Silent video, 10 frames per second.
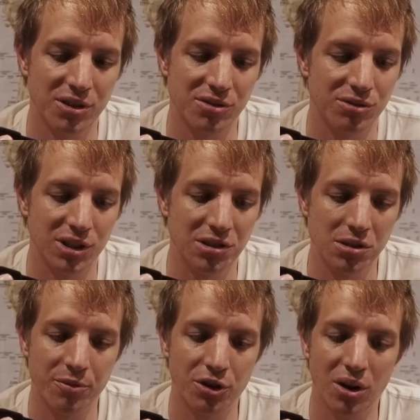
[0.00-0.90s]
It's really
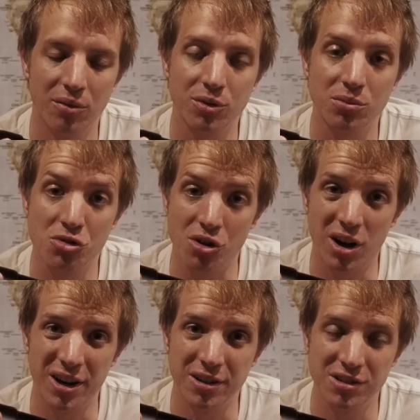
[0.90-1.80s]
something you have to
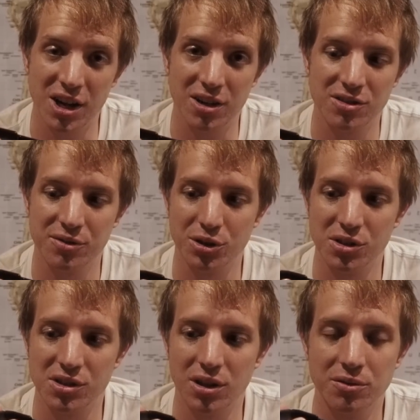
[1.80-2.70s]
try and test for
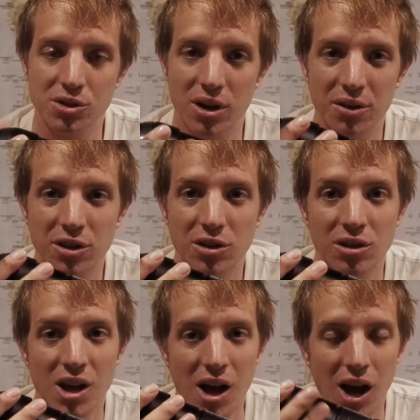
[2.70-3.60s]
yourself. So I
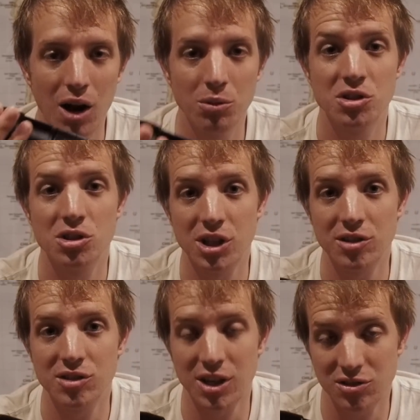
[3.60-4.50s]
think I would
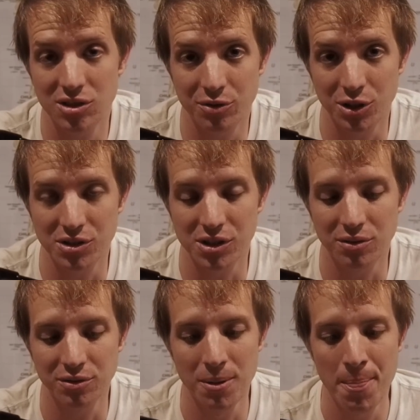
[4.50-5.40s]
suggest test it for yourself.